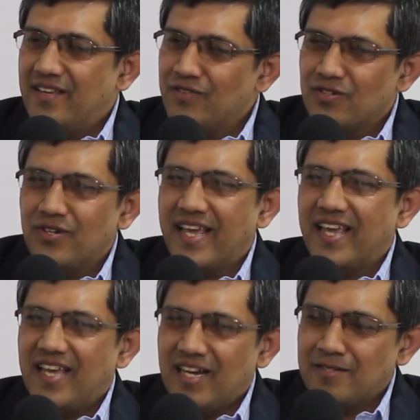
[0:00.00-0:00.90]
even
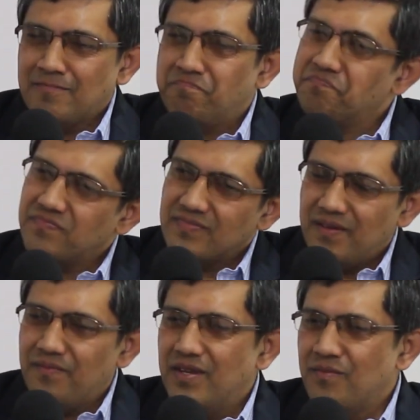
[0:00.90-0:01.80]
today,
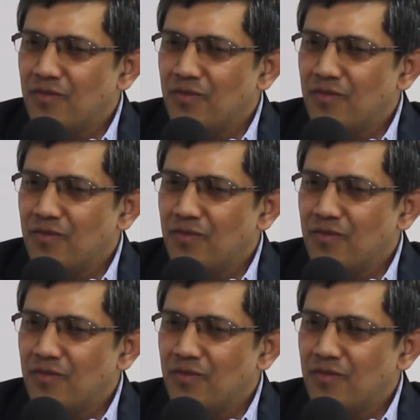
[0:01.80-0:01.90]
in